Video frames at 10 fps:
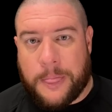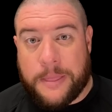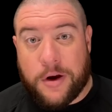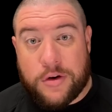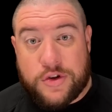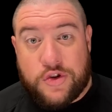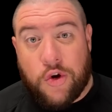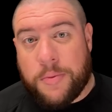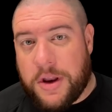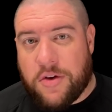There are
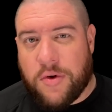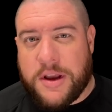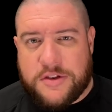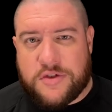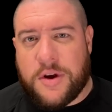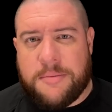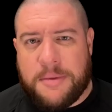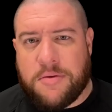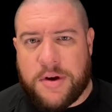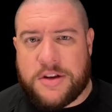so many great straight
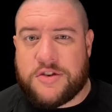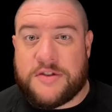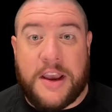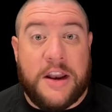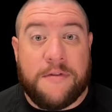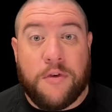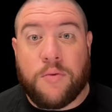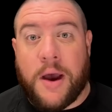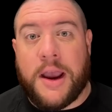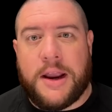midranges in a
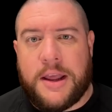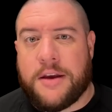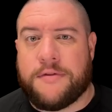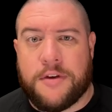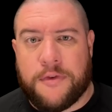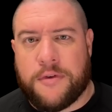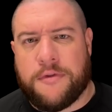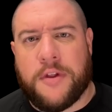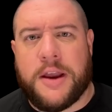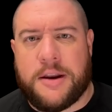variety of different
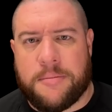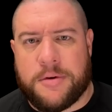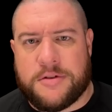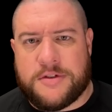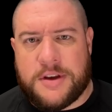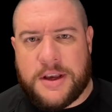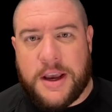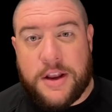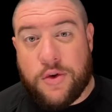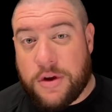flight numbers,
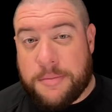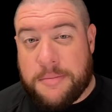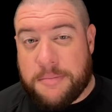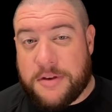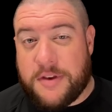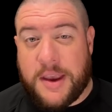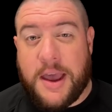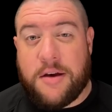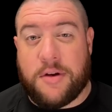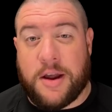and you could be missing
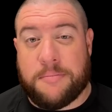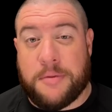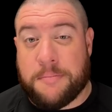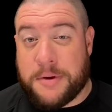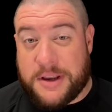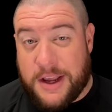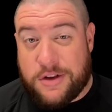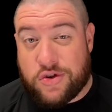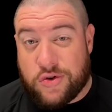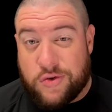out on the
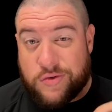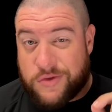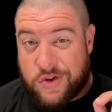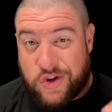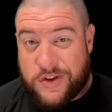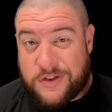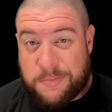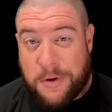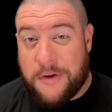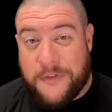potential
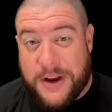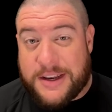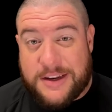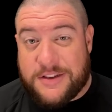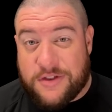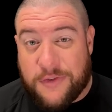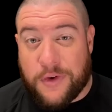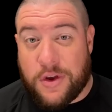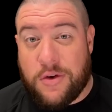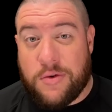just perfect disc
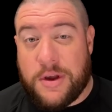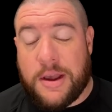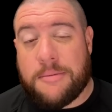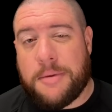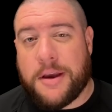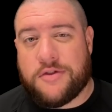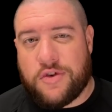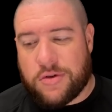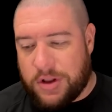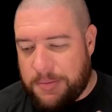for you because
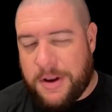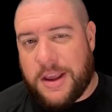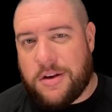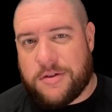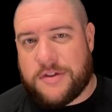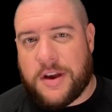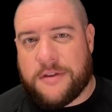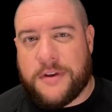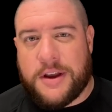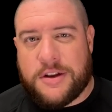you're limiting
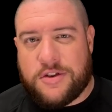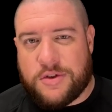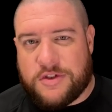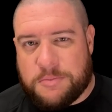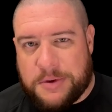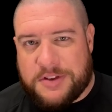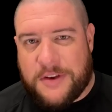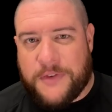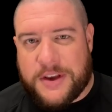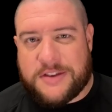yourself to a
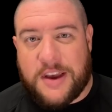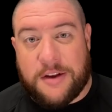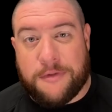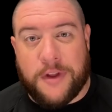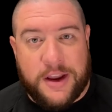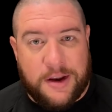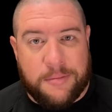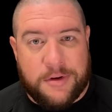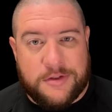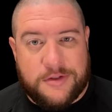specific set of flight
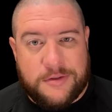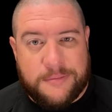numbers.